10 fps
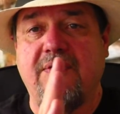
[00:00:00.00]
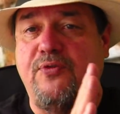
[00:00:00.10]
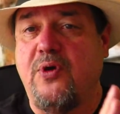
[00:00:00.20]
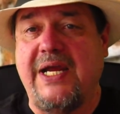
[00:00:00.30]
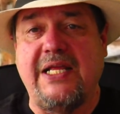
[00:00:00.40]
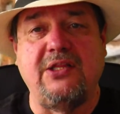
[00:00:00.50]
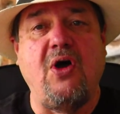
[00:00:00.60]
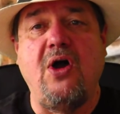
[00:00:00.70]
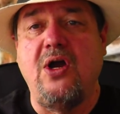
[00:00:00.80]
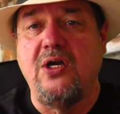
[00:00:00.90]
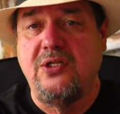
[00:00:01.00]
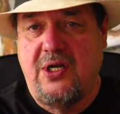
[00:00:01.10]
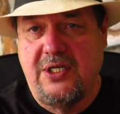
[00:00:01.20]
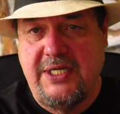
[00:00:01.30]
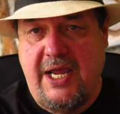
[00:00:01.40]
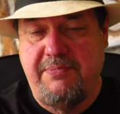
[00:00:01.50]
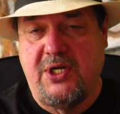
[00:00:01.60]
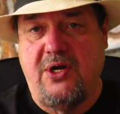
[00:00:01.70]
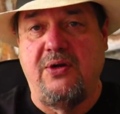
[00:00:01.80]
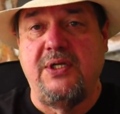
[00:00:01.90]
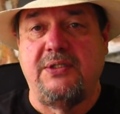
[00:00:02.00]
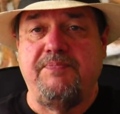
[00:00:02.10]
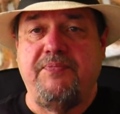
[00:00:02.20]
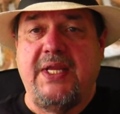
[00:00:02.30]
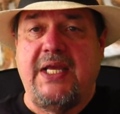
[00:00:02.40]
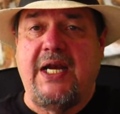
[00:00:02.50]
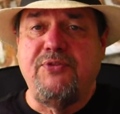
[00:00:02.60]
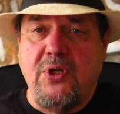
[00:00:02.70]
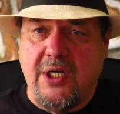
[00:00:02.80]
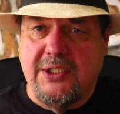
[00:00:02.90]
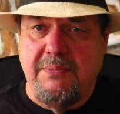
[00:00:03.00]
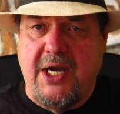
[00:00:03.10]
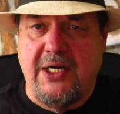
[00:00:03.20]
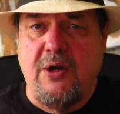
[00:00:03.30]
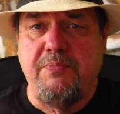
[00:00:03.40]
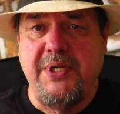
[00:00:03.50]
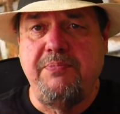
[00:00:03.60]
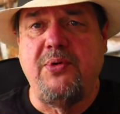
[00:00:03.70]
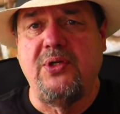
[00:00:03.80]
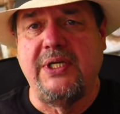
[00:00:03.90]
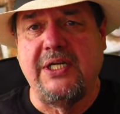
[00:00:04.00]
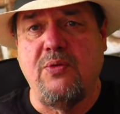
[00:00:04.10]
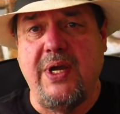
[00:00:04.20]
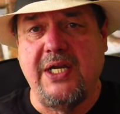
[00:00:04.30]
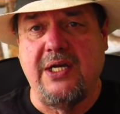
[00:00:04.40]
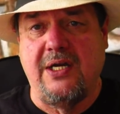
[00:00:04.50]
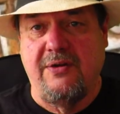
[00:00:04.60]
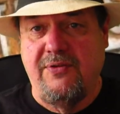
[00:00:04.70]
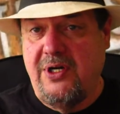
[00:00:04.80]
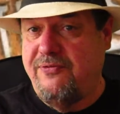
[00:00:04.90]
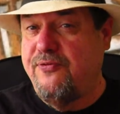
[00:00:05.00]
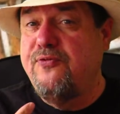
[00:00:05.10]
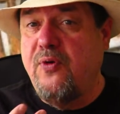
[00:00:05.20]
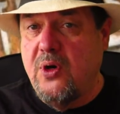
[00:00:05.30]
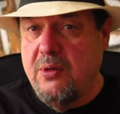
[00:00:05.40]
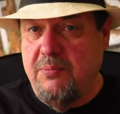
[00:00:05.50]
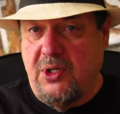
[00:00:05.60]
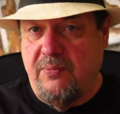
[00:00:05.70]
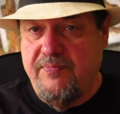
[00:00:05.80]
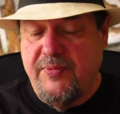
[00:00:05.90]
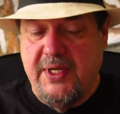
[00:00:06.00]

for a long, long time ago. And I've talked about how people in Cuenca are very formal.